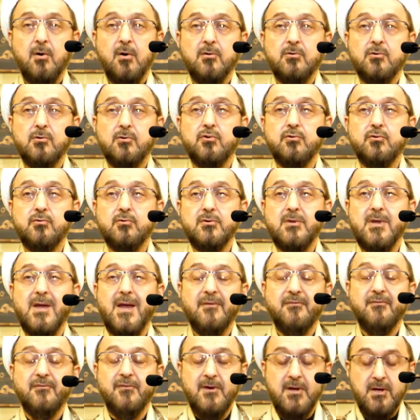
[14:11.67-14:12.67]
to the
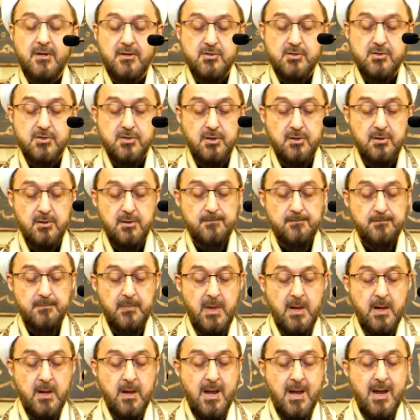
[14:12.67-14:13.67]
affliction
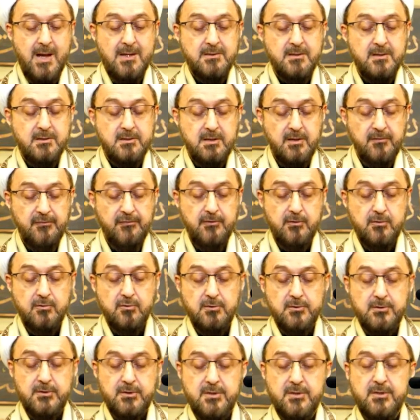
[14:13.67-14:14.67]
and the
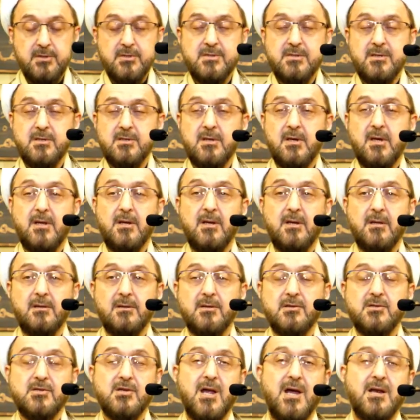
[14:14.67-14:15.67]
difficulties and
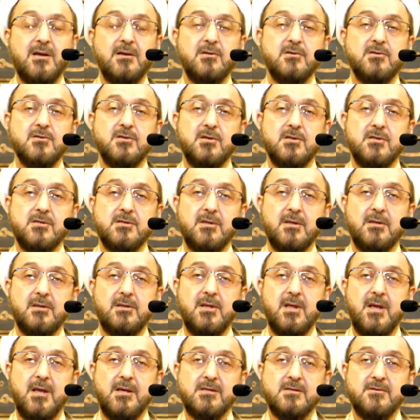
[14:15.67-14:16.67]
the challenges that
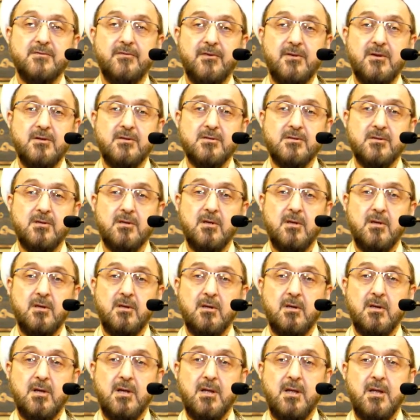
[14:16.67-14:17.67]
he has faced
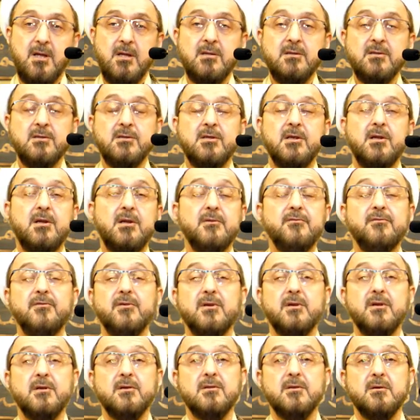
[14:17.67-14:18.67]
in
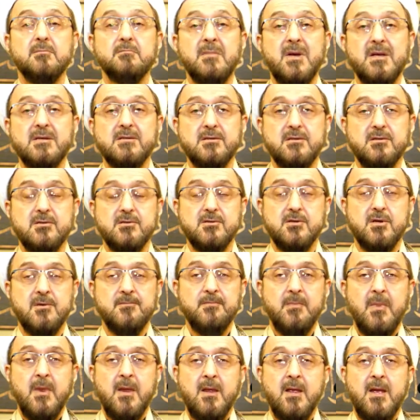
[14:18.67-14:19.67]
delivering the message
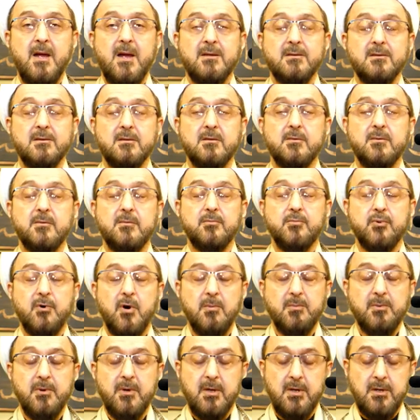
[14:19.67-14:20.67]
and
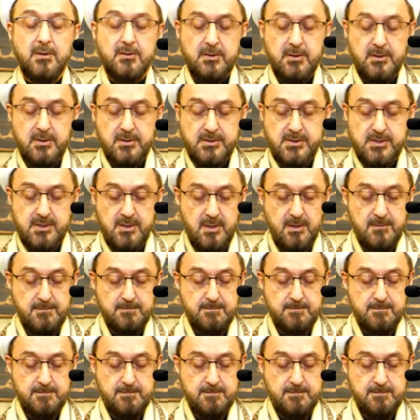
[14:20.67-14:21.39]
propagating Islam.